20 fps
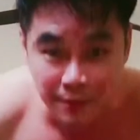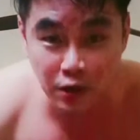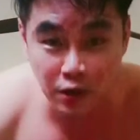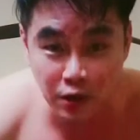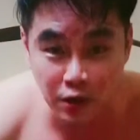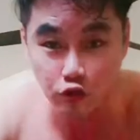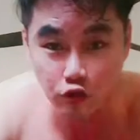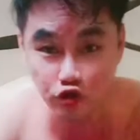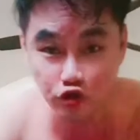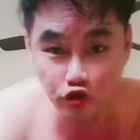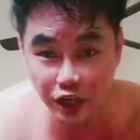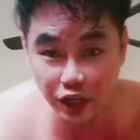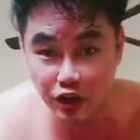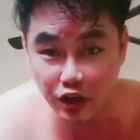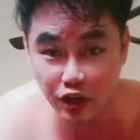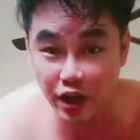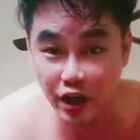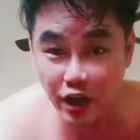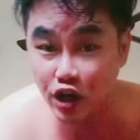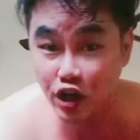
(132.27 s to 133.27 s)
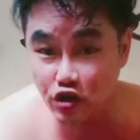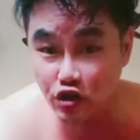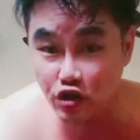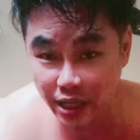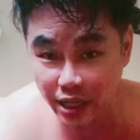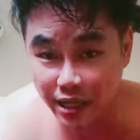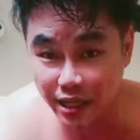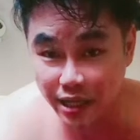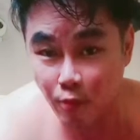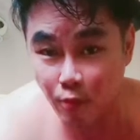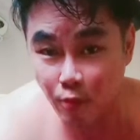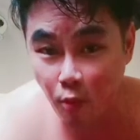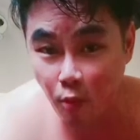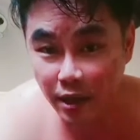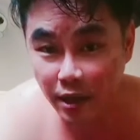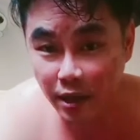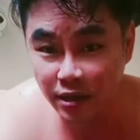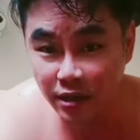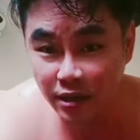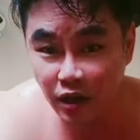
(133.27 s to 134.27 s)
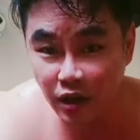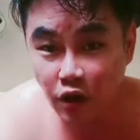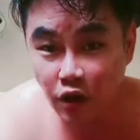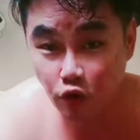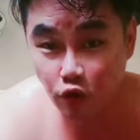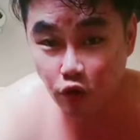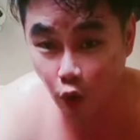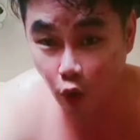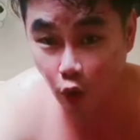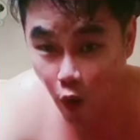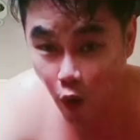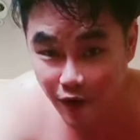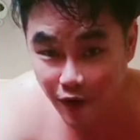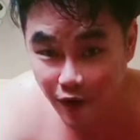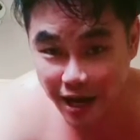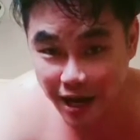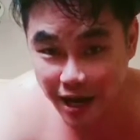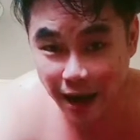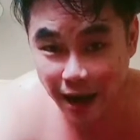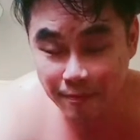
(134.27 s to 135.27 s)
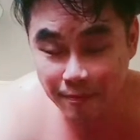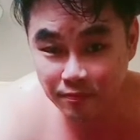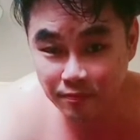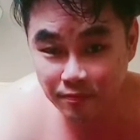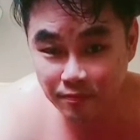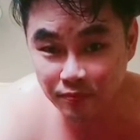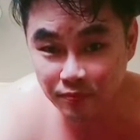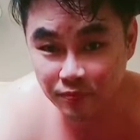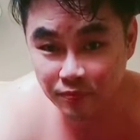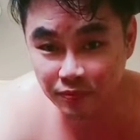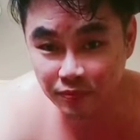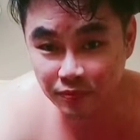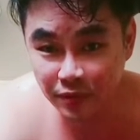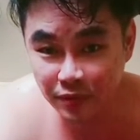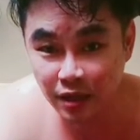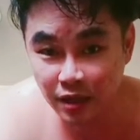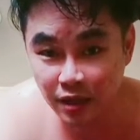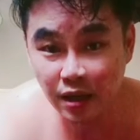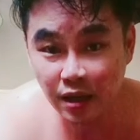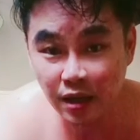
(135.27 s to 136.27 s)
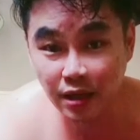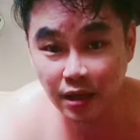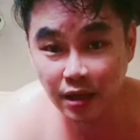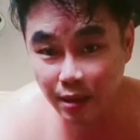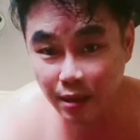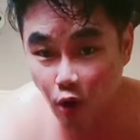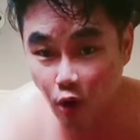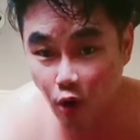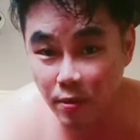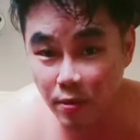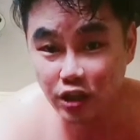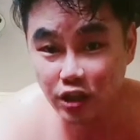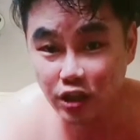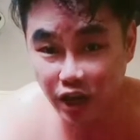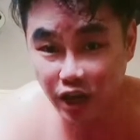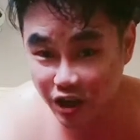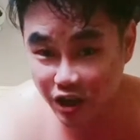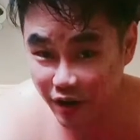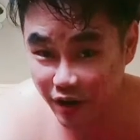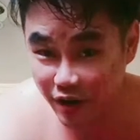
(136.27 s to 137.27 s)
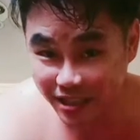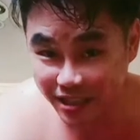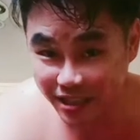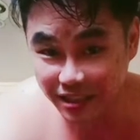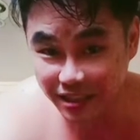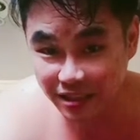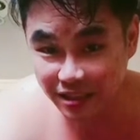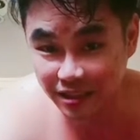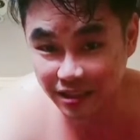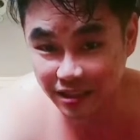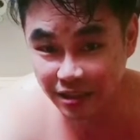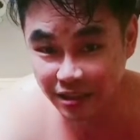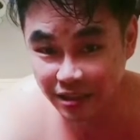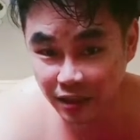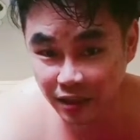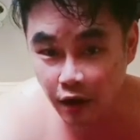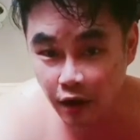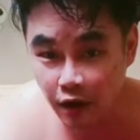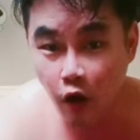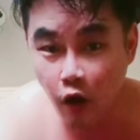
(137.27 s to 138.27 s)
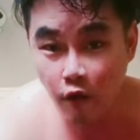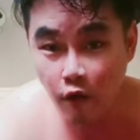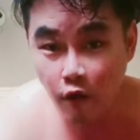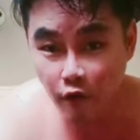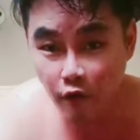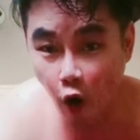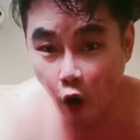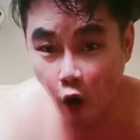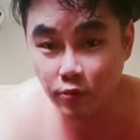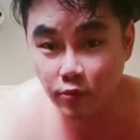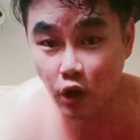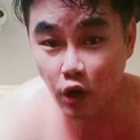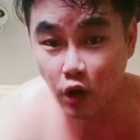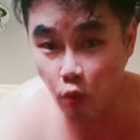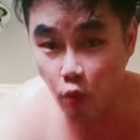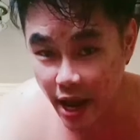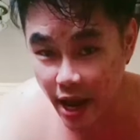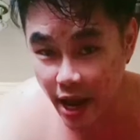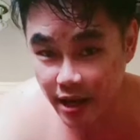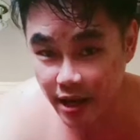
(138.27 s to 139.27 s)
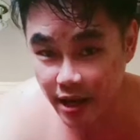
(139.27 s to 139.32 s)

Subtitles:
to generate a greater moment to overcome the moment generated from the weight